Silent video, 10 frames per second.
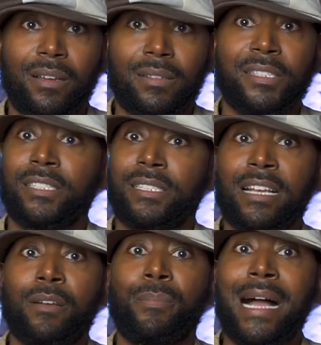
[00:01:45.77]
this is
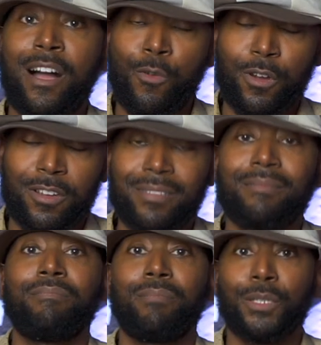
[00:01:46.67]
like a power
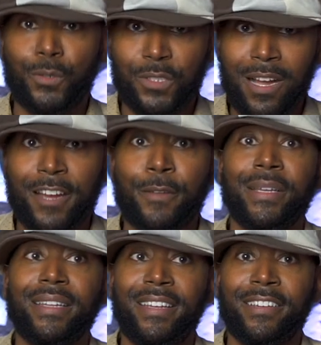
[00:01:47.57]
blues
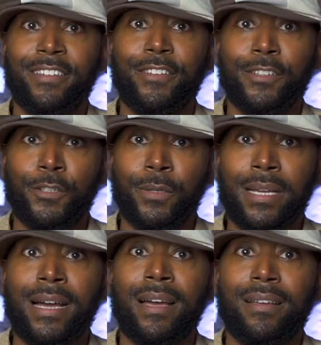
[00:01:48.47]
document here. You
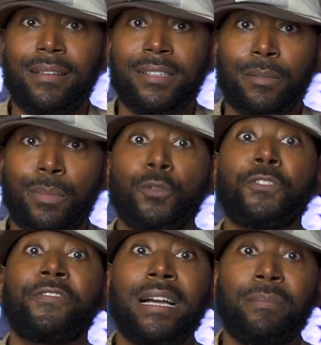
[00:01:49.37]
know, it's a
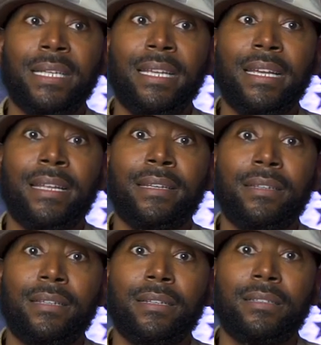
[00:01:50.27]
blues family,
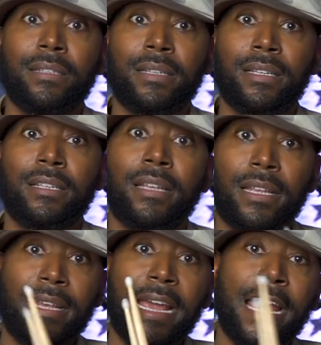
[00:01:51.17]
and to
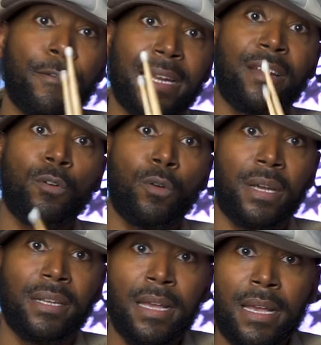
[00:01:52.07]
carry that
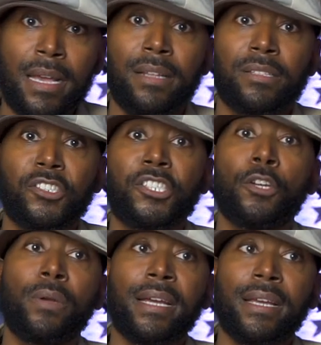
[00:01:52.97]
on and to
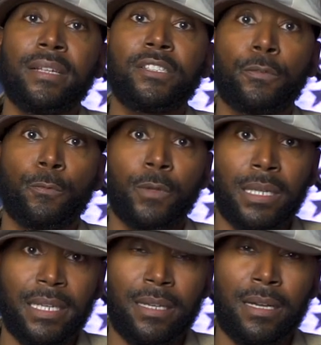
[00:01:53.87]
show that and to
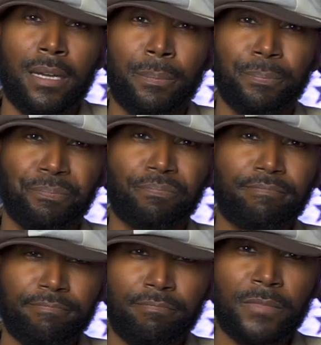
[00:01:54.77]
really,
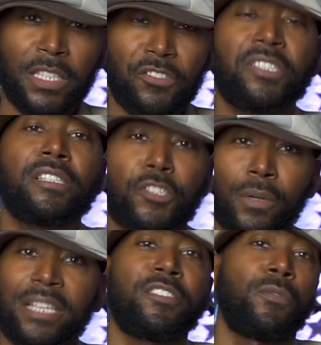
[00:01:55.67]
just to show
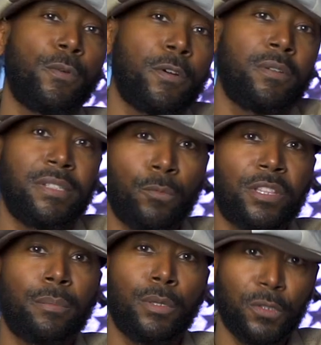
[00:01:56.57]
that to the world, that
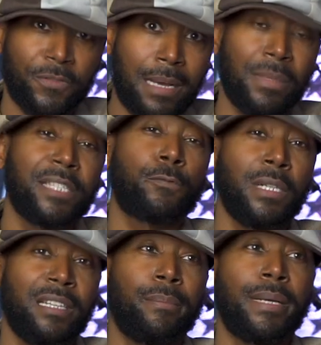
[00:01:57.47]
what the blues family is
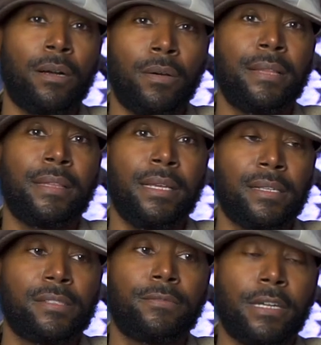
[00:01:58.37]
really about, I think
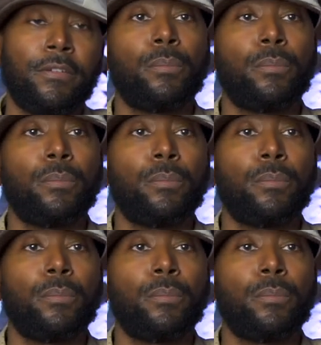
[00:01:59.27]
is very